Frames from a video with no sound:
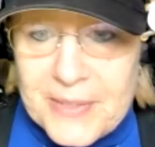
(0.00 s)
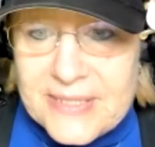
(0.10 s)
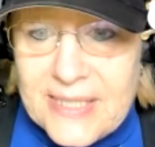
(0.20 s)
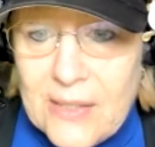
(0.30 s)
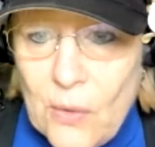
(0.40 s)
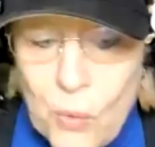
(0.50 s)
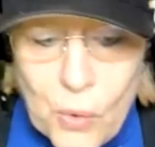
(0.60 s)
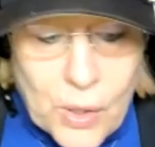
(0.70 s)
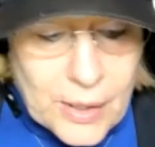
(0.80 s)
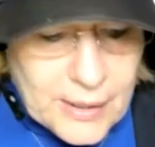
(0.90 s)
busy
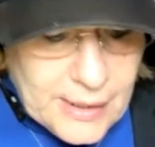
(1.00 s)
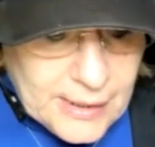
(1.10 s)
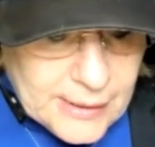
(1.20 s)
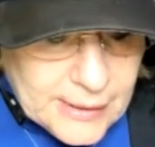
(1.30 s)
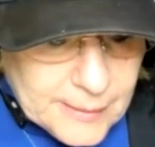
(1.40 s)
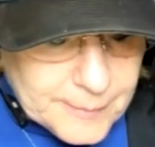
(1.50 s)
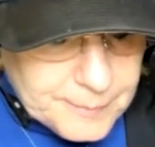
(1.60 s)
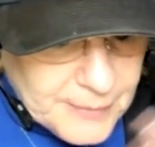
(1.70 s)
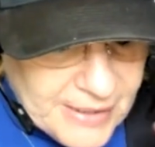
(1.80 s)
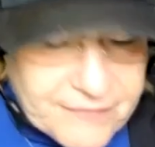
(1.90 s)
or
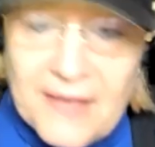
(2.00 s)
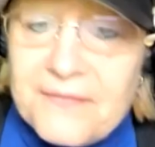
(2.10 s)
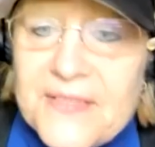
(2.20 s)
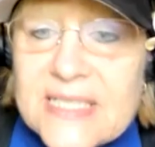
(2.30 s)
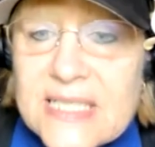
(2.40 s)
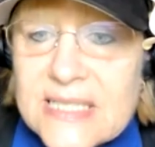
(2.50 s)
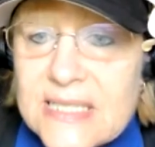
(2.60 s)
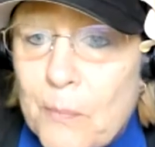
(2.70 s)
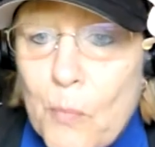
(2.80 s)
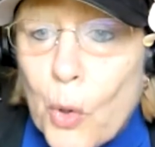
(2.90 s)
um, if, if this is
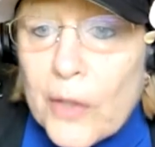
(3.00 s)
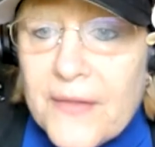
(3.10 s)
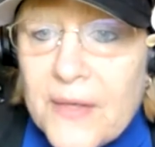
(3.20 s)
more